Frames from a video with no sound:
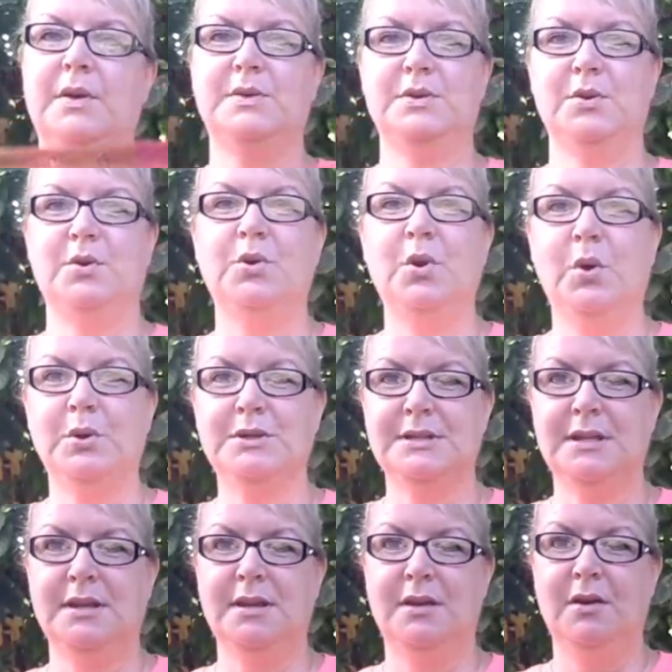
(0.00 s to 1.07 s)
those of you
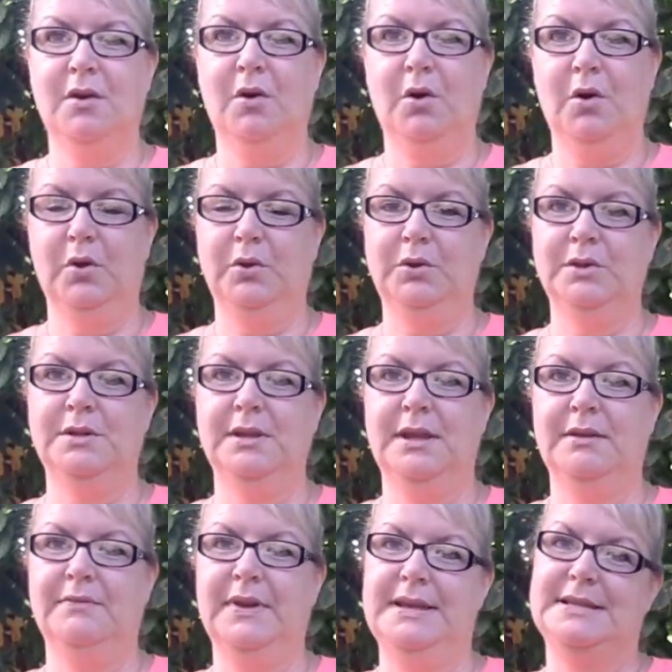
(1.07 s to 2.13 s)
not on
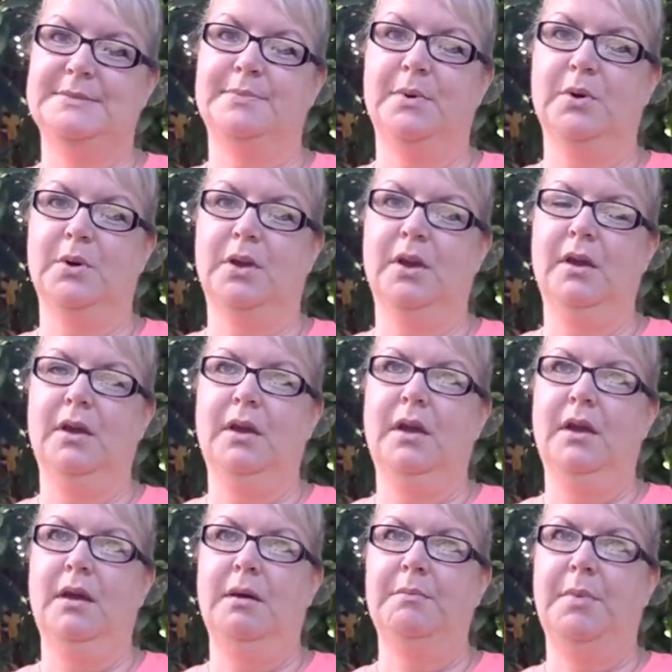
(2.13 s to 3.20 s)
Facebook,
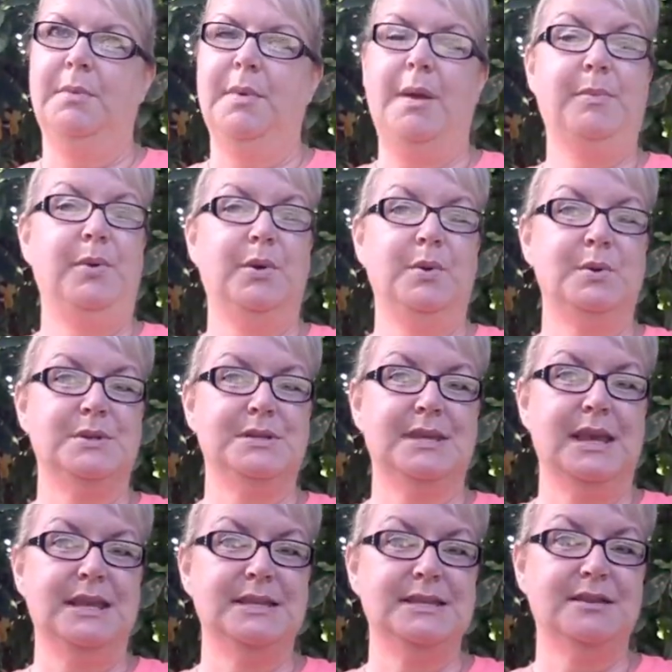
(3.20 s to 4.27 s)
but maybe use
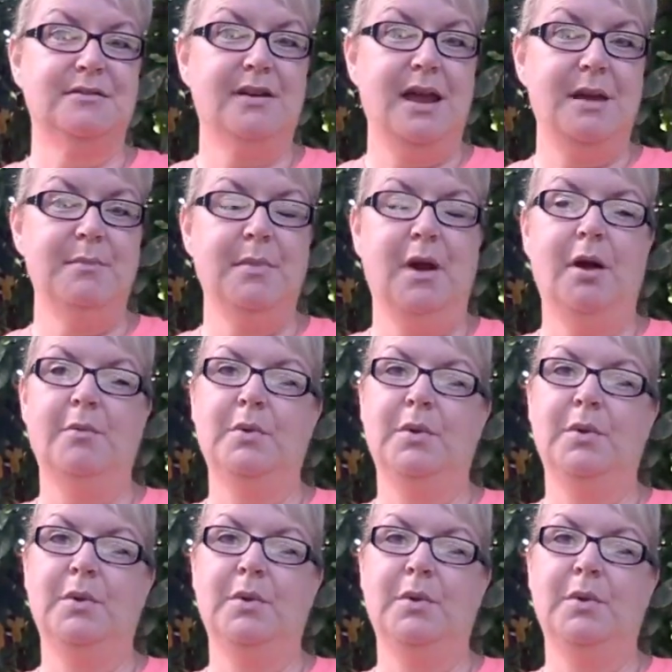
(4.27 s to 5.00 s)
Instagram, I